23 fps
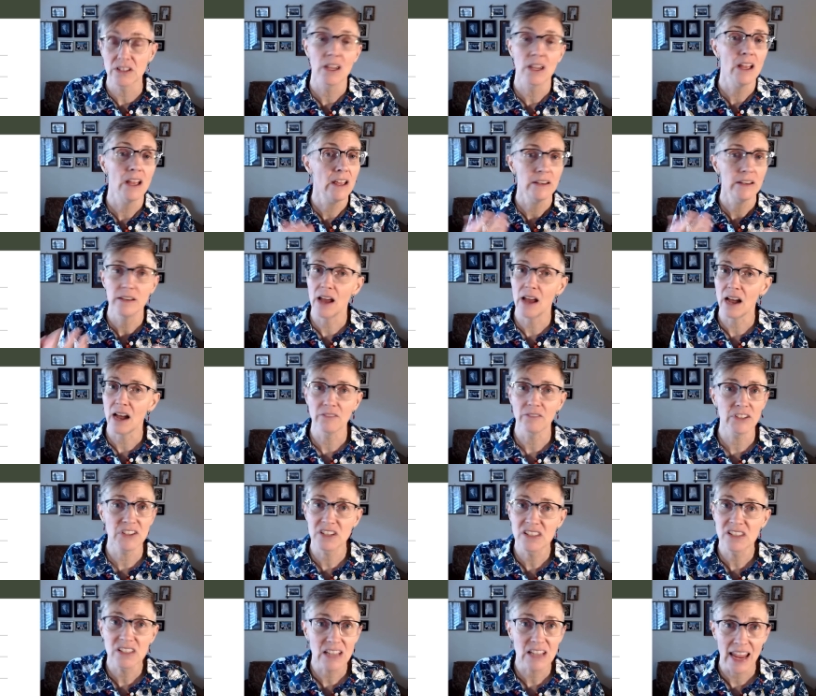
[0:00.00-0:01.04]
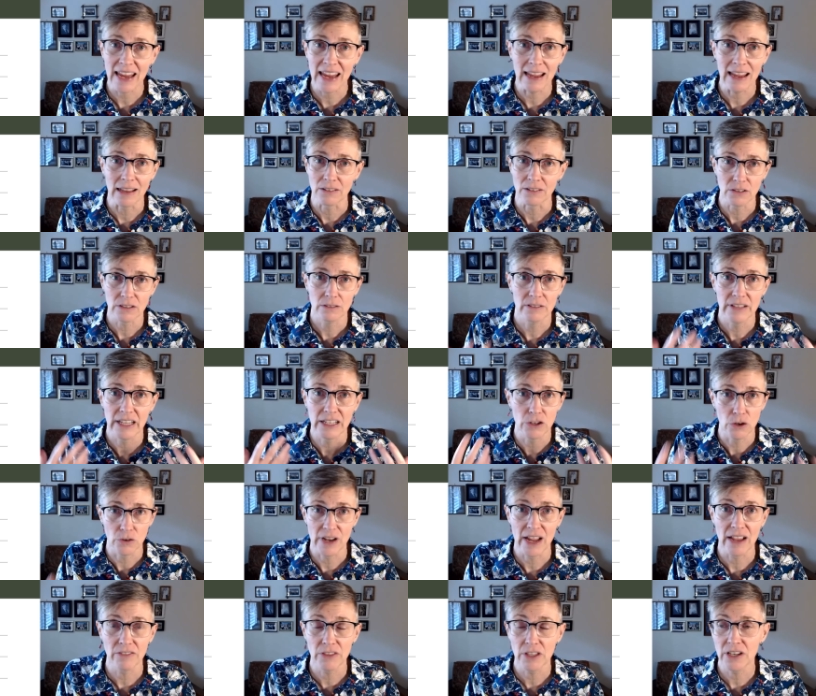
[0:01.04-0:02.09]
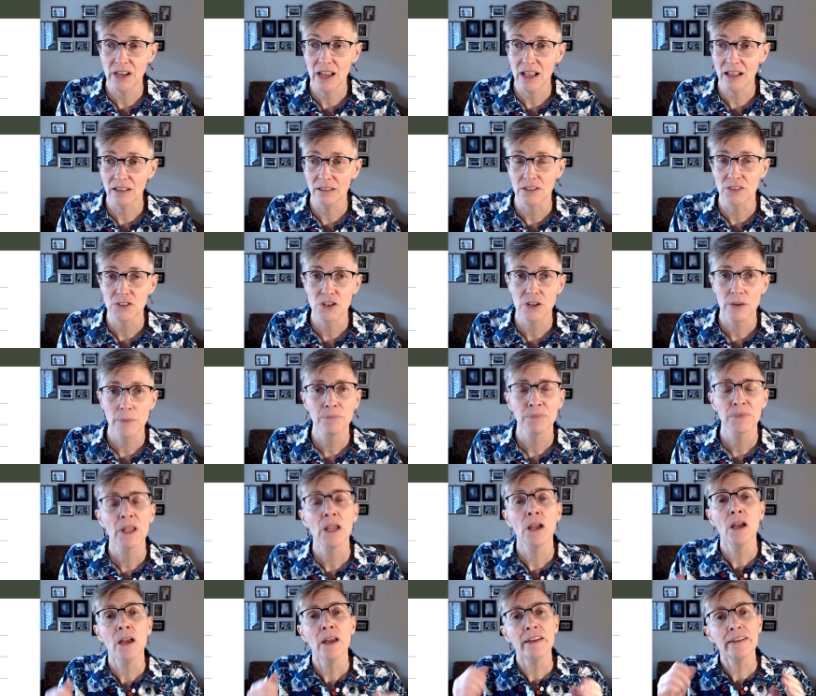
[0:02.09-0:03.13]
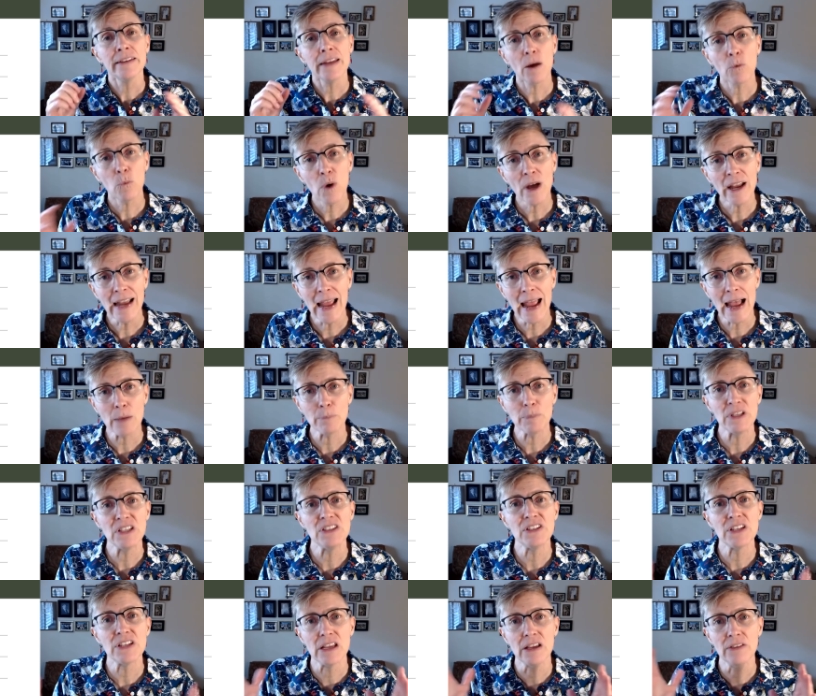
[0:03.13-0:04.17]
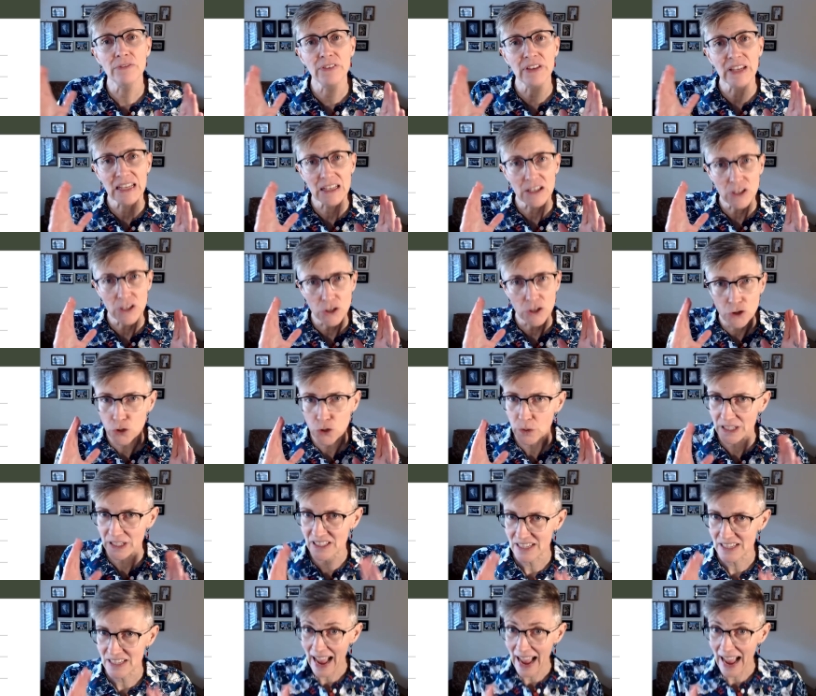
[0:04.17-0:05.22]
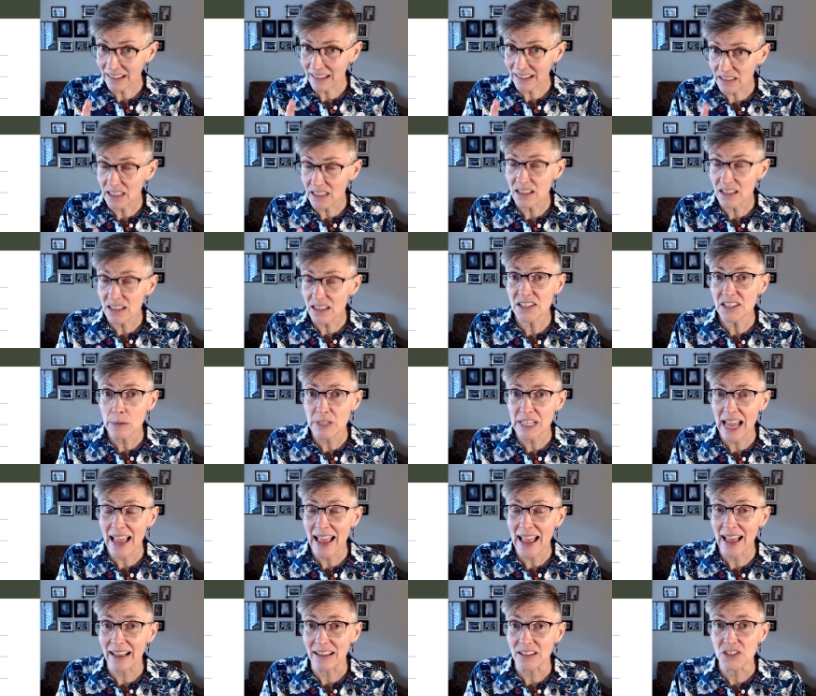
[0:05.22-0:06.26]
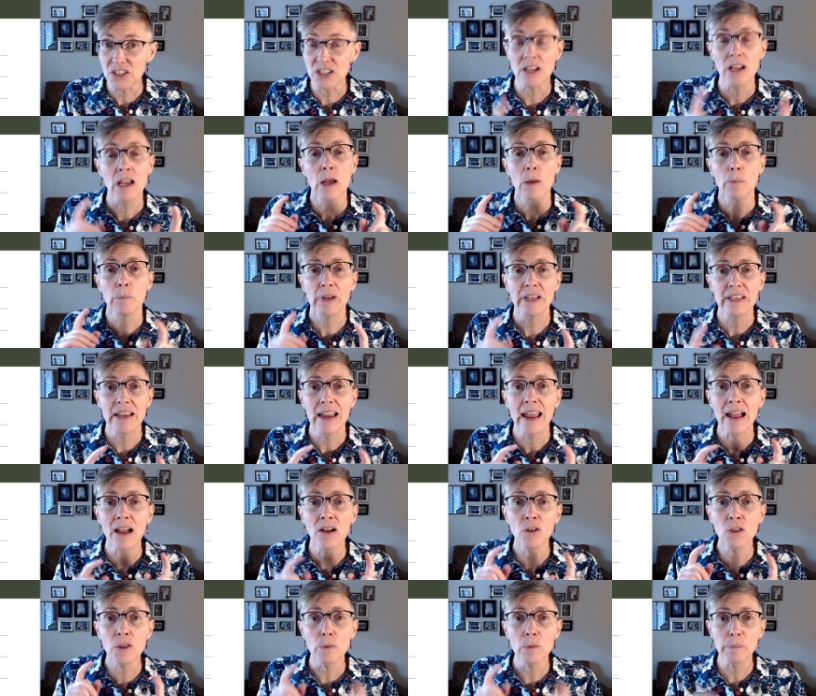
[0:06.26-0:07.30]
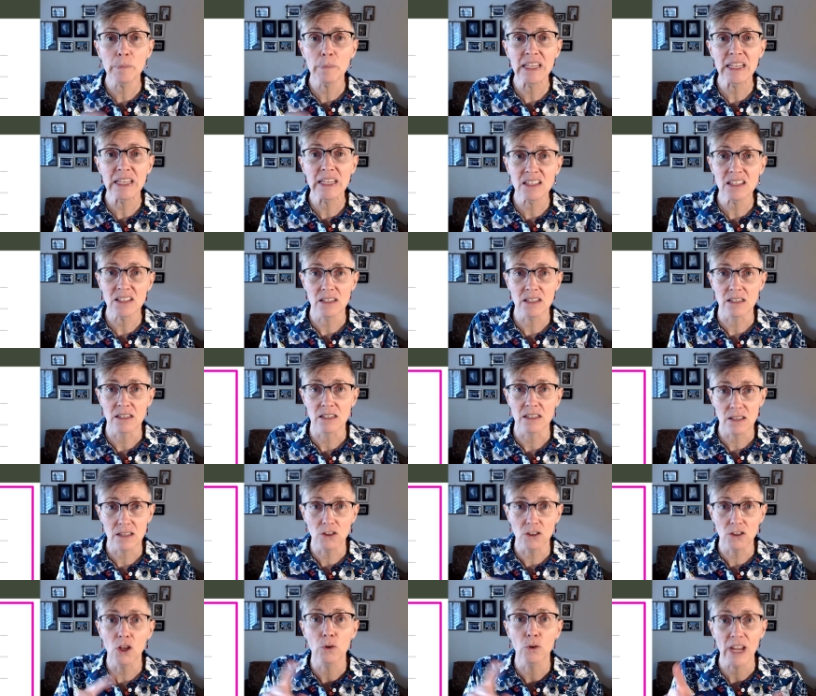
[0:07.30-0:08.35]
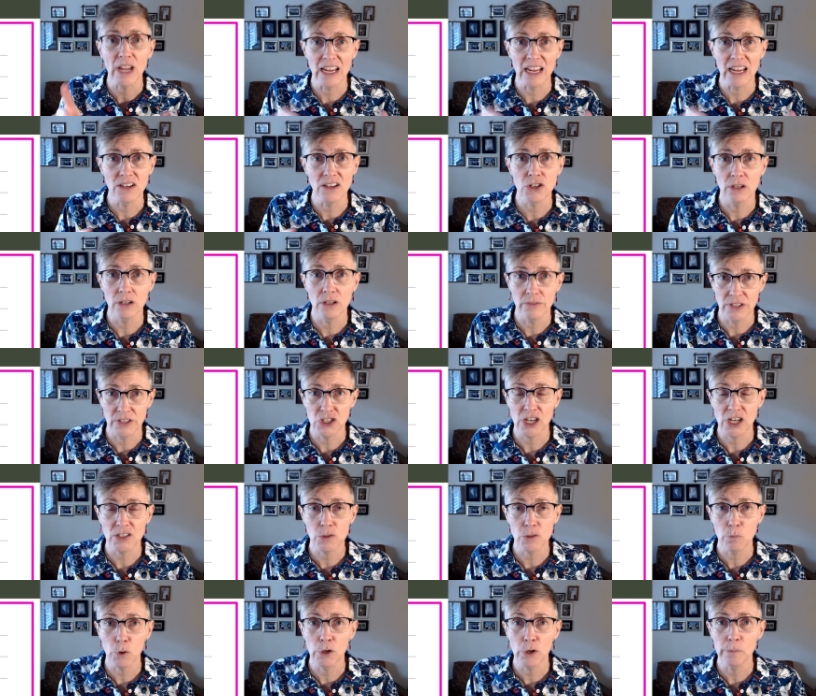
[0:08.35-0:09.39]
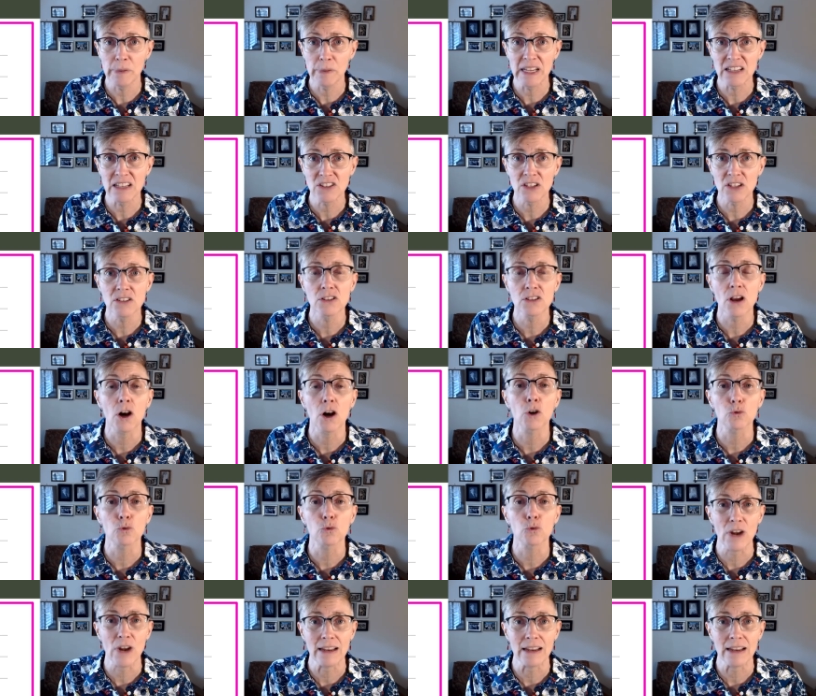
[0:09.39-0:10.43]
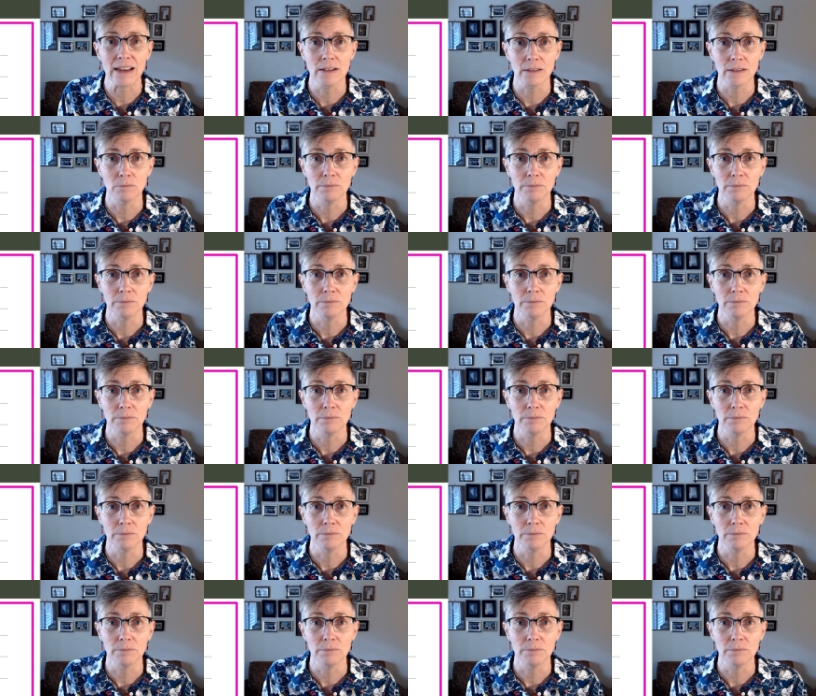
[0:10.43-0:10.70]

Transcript: Novices can't, they don't have the knowledge. Now, what happens if you do exactly the same task, but now the pieces, the location of the chessboard pieces are random.